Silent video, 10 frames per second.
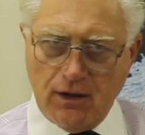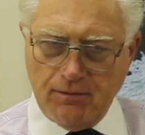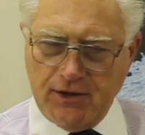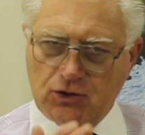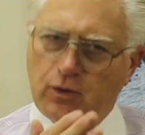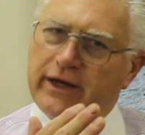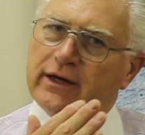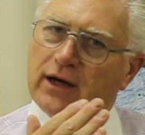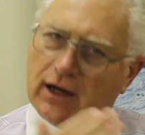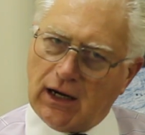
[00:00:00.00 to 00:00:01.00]

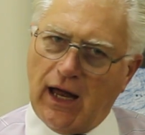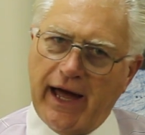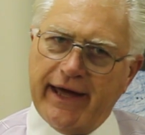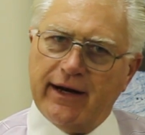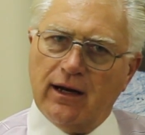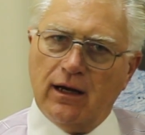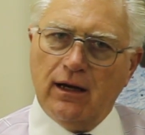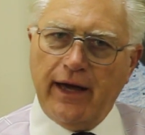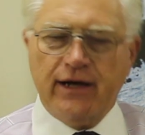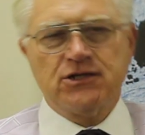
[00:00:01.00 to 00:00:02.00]
between a client
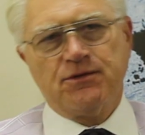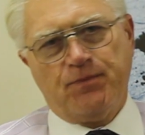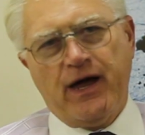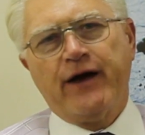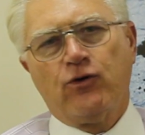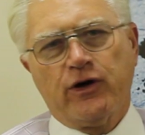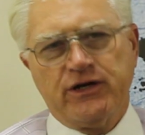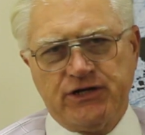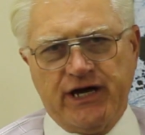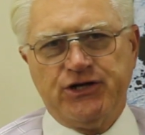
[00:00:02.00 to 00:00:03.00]
and a supplier
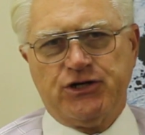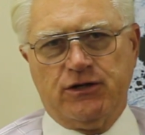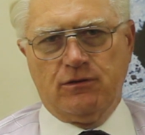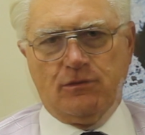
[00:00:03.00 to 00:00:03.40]
organization.